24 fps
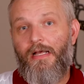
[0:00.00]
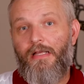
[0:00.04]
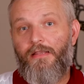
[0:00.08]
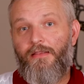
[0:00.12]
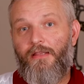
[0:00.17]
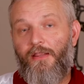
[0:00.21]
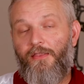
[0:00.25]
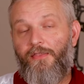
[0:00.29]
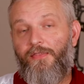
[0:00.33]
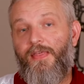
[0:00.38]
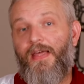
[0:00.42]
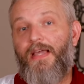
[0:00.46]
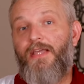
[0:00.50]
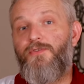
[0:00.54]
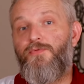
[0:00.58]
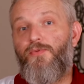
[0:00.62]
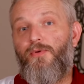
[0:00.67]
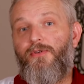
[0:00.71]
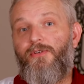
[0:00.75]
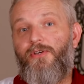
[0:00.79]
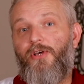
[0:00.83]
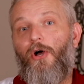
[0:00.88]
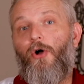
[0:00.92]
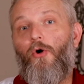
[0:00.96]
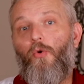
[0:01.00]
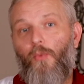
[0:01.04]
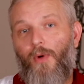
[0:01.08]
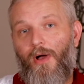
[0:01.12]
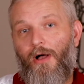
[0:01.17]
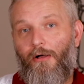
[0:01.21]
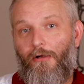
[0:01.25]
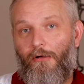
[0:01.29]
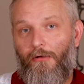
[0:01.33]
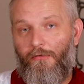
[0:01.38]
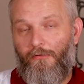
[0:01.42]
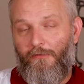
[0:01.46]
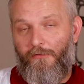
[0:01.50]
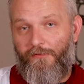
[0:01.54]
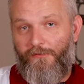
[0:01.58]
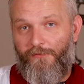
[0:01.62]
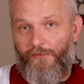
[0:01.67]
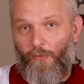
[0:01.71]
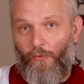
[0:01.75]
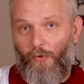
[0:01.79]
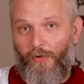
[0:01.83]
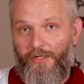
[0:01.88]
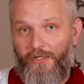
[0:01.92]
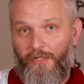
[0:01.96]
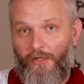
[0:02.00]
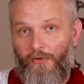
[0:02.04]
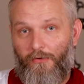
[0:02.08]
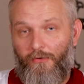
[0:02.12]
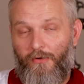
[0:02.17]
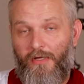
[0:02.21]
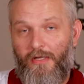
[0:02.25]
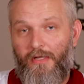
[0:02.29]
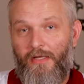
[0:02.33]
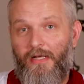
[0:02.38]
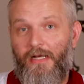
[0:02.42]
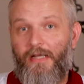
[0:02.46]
then things would go well for you.